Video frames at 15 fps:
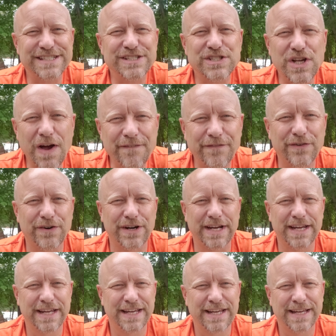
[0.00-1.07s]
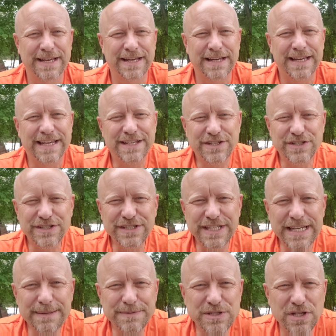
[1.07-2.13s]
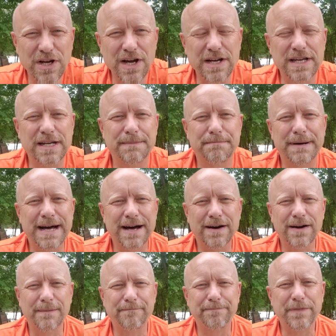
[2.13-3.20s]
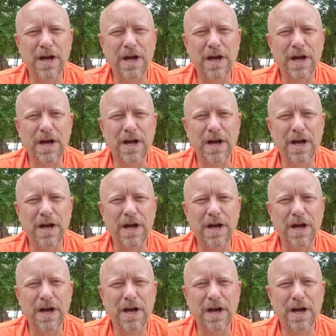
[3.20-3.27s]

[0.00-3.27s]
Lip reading: suffering. He just keeps talking about